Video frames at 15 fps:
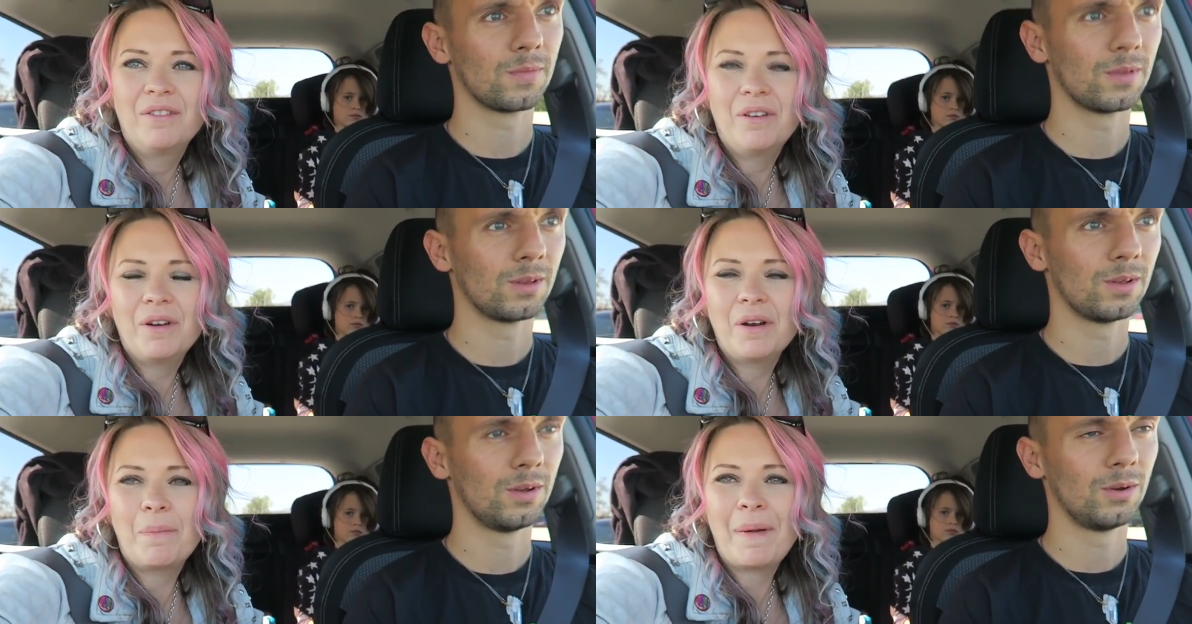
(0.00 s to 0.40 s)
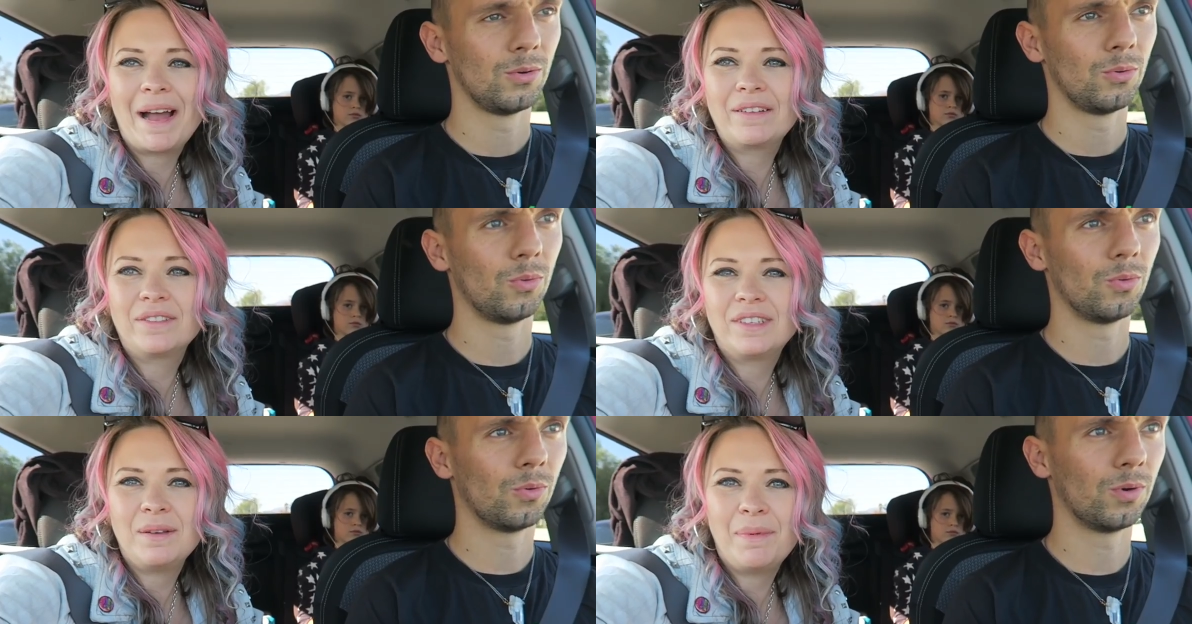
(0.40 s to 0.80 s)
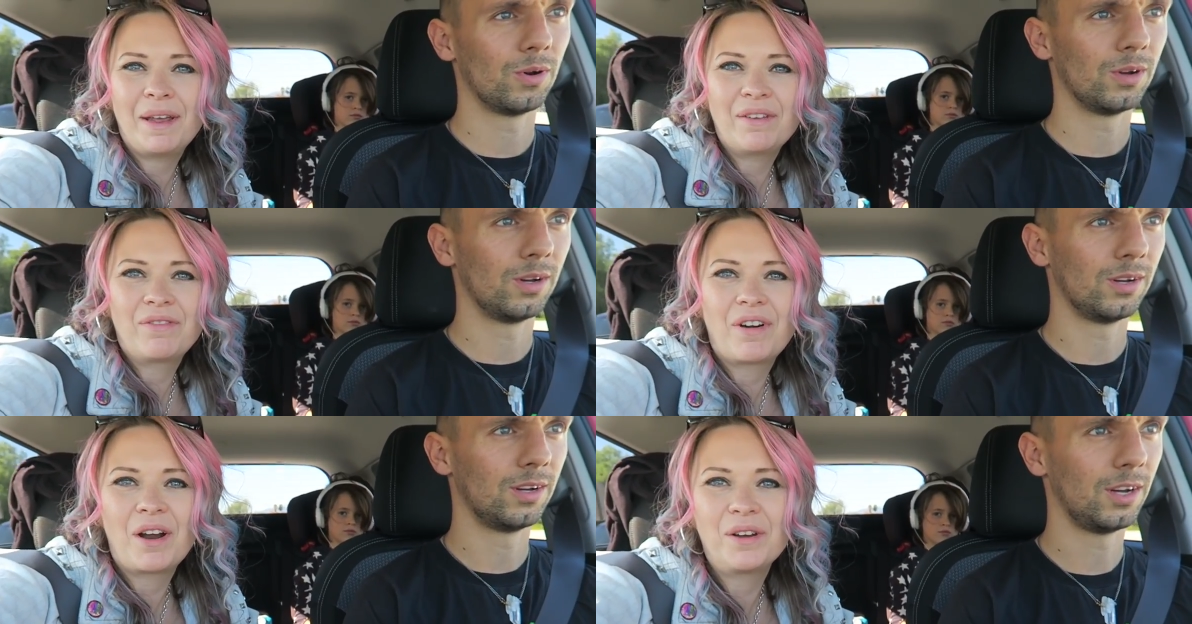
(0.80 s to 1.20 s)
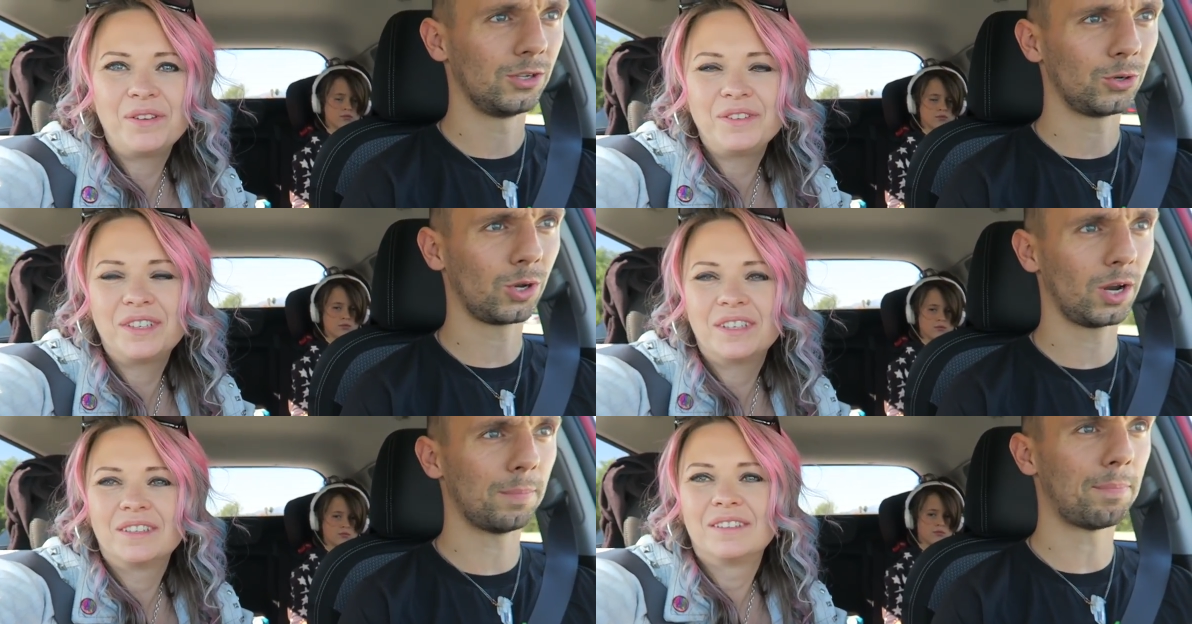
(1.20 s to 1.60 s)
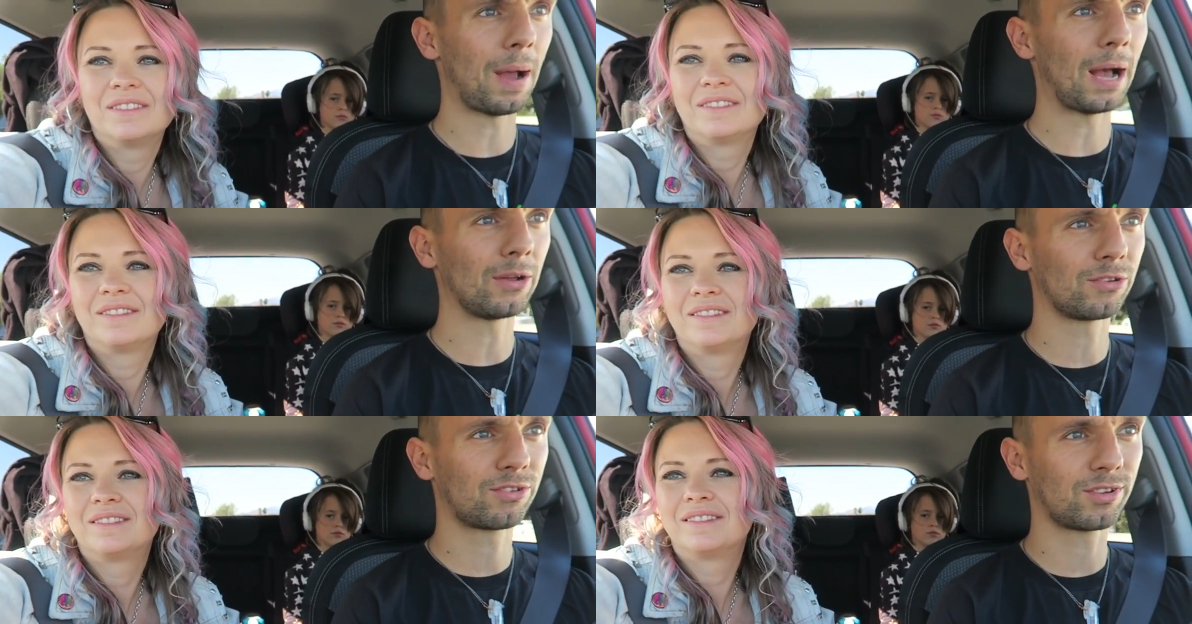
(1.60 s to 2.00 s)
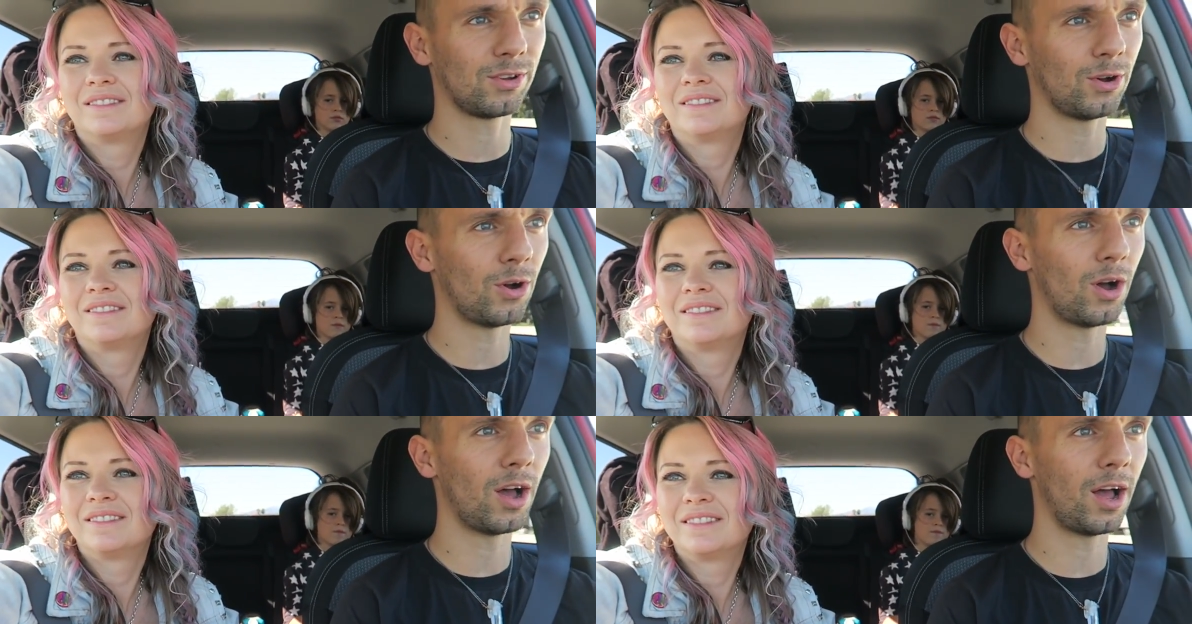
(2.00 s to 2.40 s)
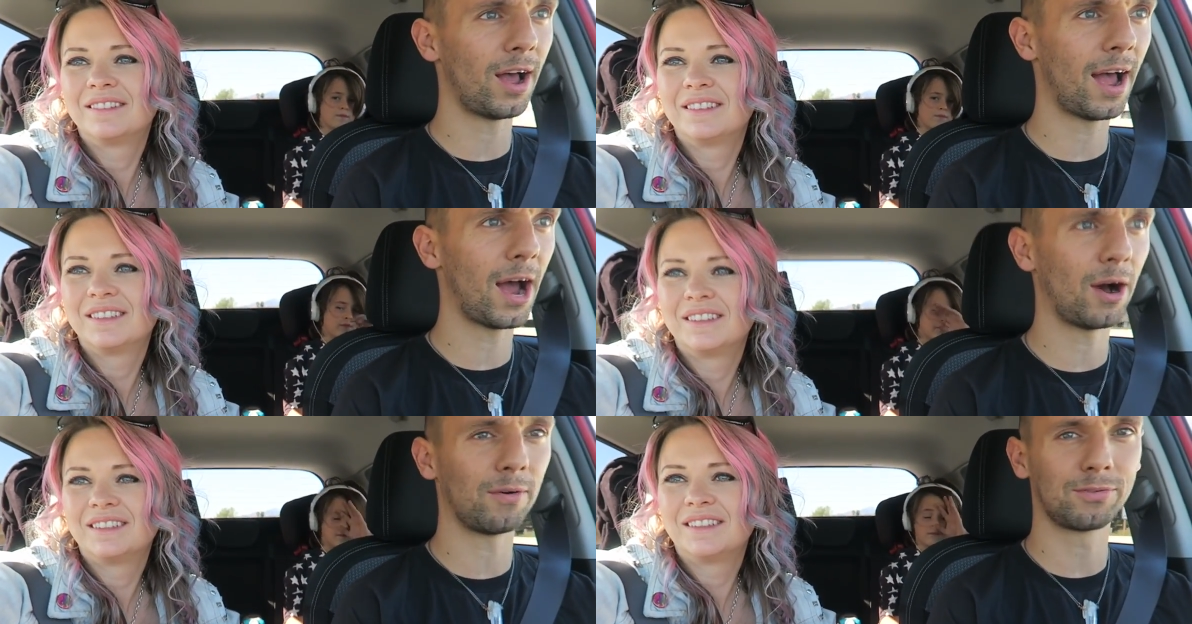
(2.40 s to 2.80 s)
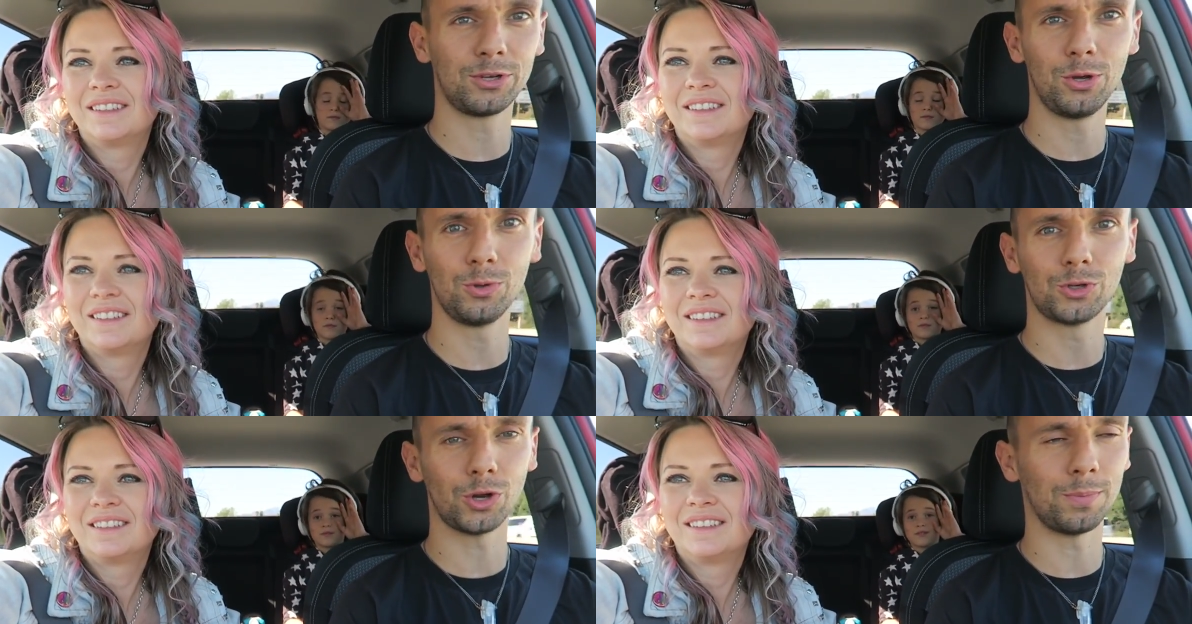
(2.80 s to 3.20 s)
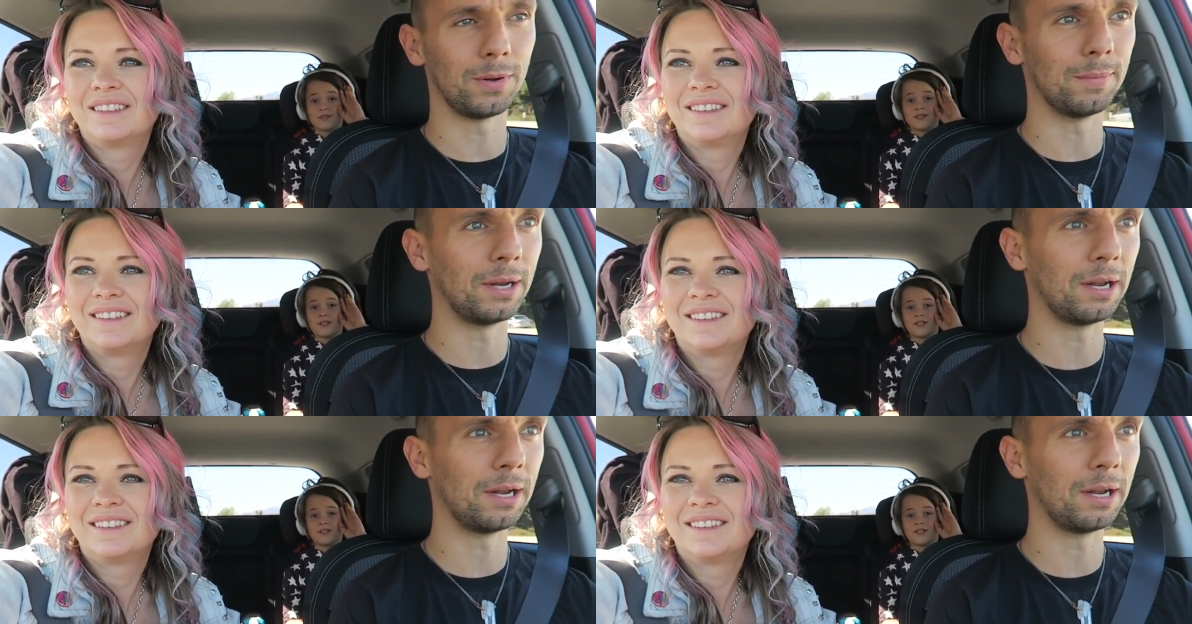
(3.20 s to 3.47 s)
Speaker 1: we're on a bouncy bit of road. You're going to
Speaker 2: bounce out of YouTube in a